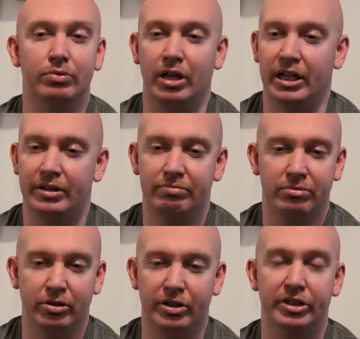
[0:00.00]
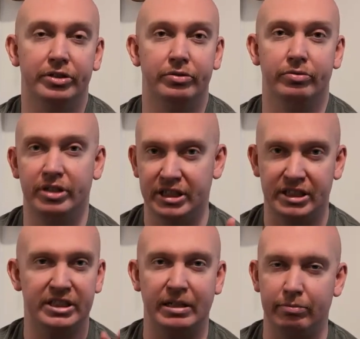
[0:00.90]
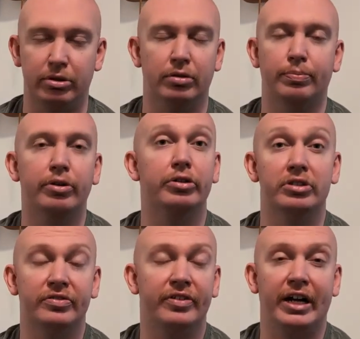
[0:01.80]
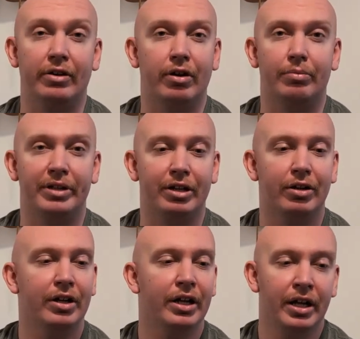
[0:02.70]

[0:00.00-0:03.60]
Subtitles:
We're not going to disassemble or produce a firearm here.